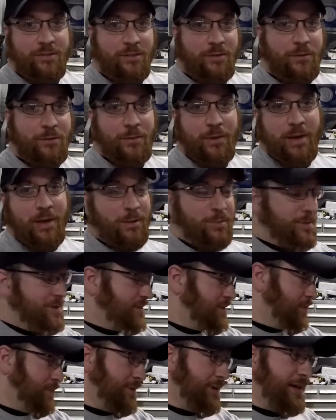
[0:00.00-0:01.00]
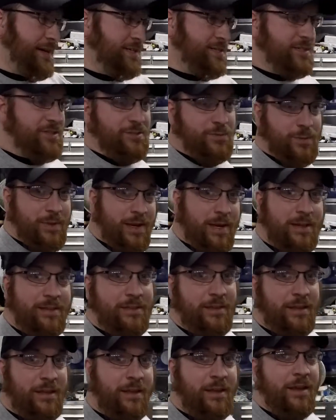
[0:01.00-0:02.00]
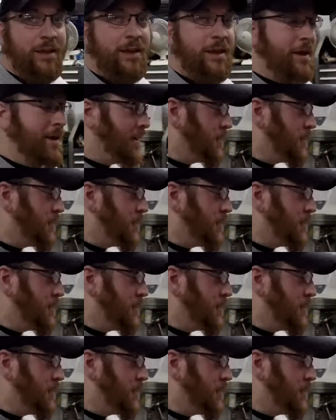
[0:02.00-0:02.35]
You know, we got a bunch of projects. We've got the